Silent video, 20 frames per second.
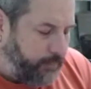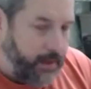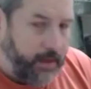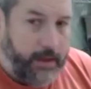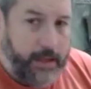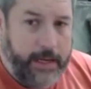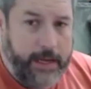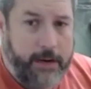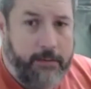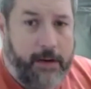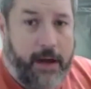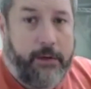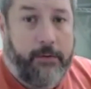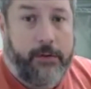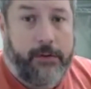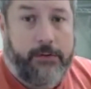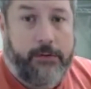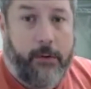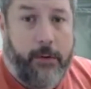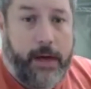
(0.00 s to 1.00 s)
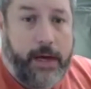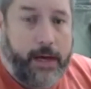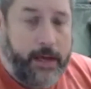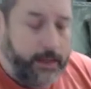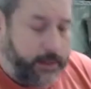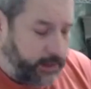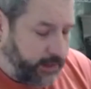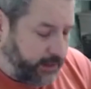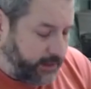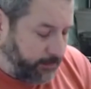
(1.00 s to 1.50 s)
Well, anyway, let's go ahead
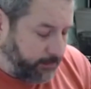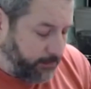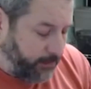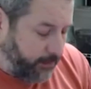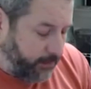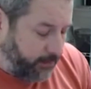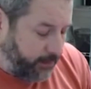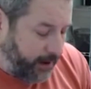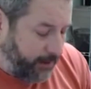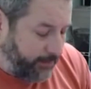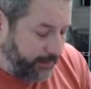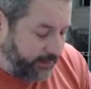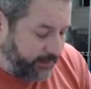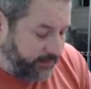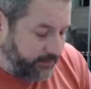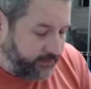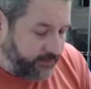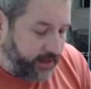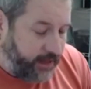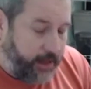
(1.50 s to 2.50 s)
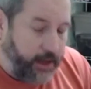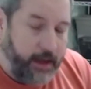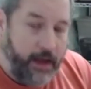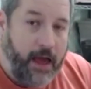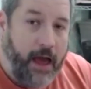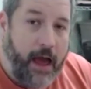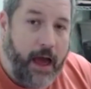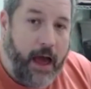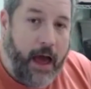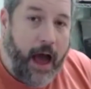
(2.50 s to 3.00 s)
and get to programming this thing.
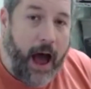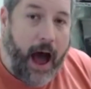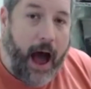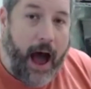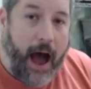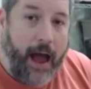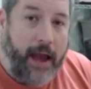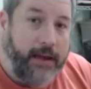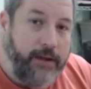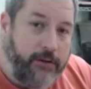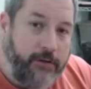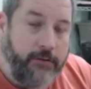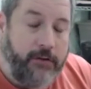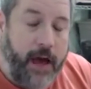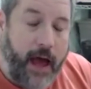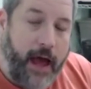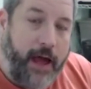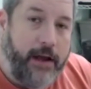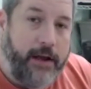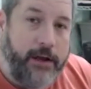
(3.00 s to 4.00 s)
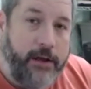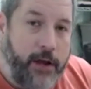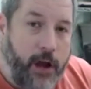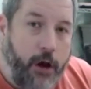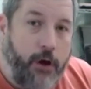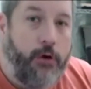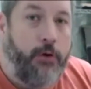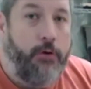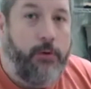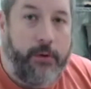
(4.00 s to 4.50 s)
I do not
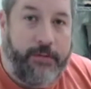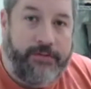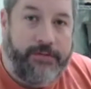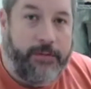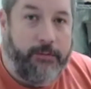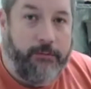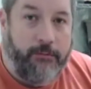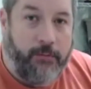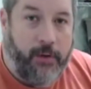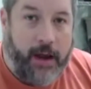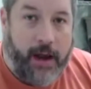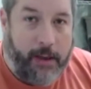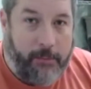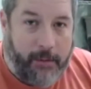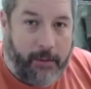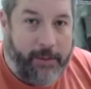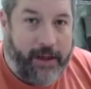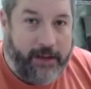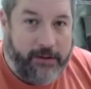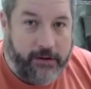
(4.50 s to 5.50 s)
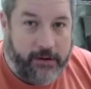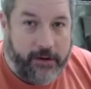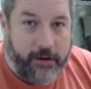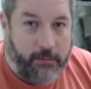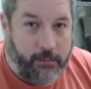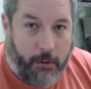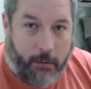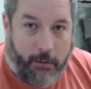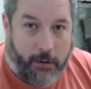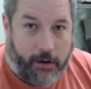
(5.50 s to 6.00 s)
know if what I'm about to do
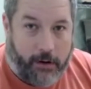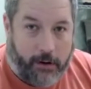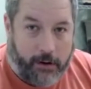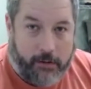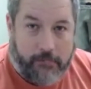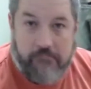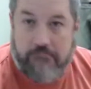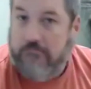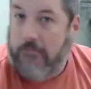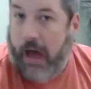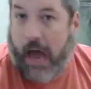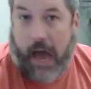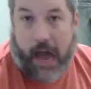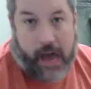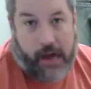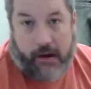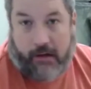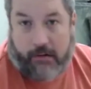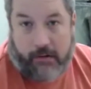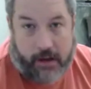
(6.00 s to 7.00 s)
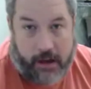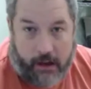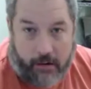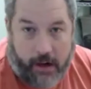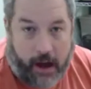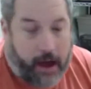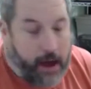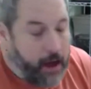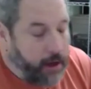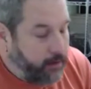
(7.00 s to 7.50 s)
will work. I don't know.
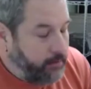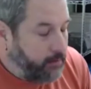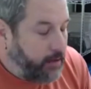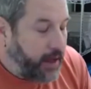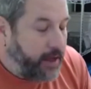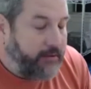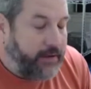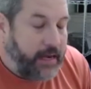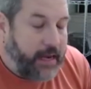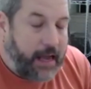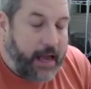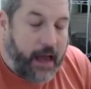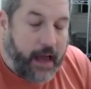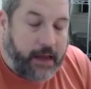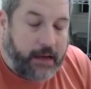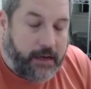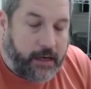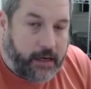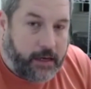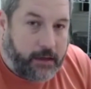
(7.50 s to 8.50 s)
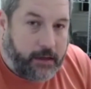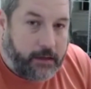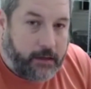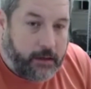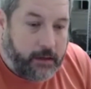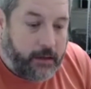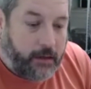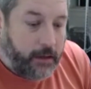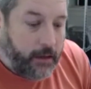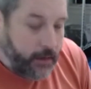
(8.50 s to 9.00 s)
I don't have any
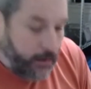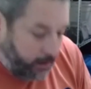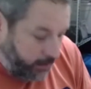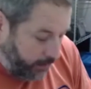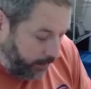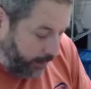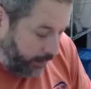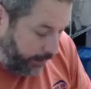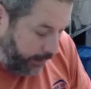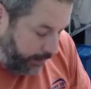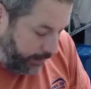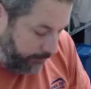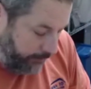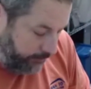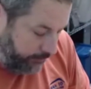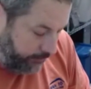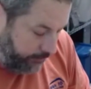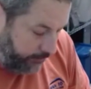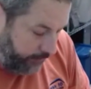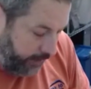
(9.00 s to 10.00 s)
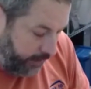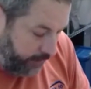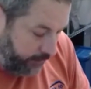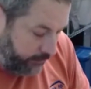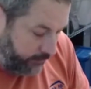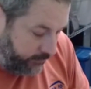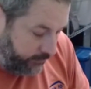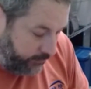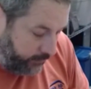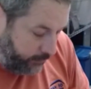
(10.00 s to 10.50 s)
idea
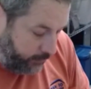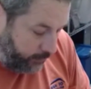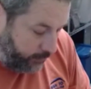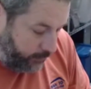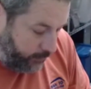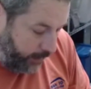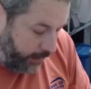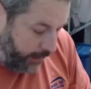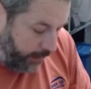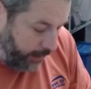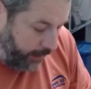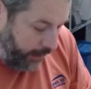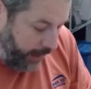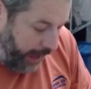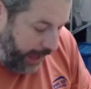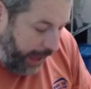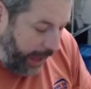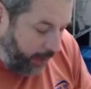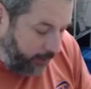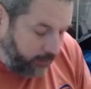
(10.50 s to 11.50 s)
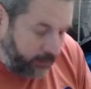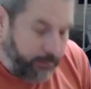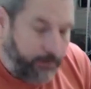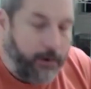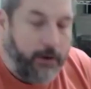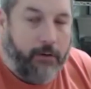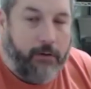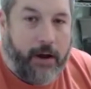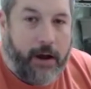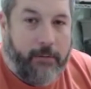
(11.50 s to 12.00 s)
as to how to
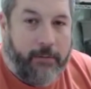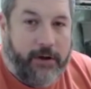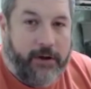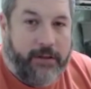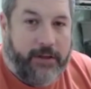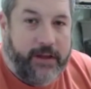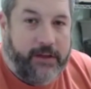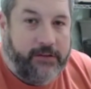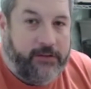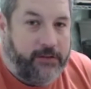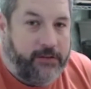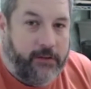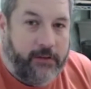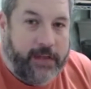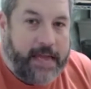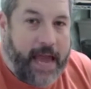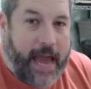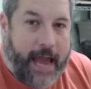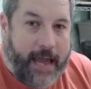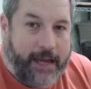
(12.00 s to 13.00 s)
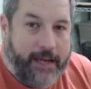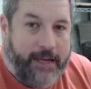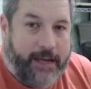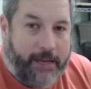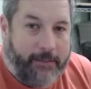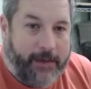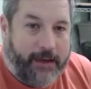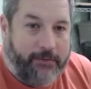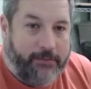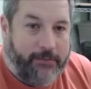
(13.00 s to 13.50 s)
program one of these. It's only
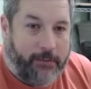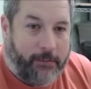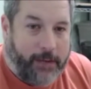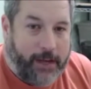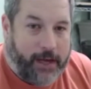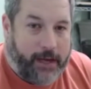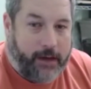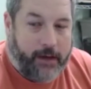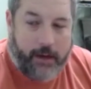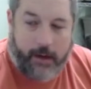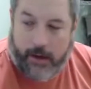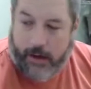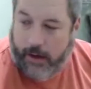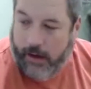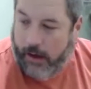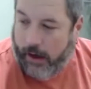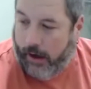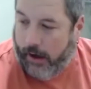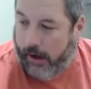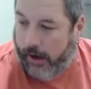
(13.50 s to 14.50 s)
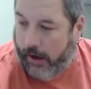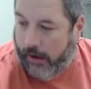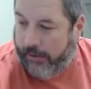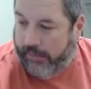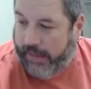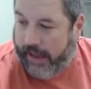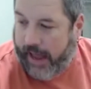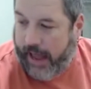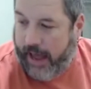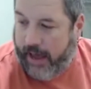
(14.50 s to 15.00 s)
academic for me.
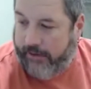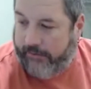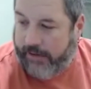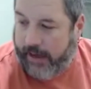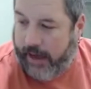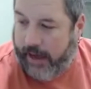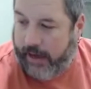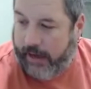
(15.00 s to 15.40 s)
They have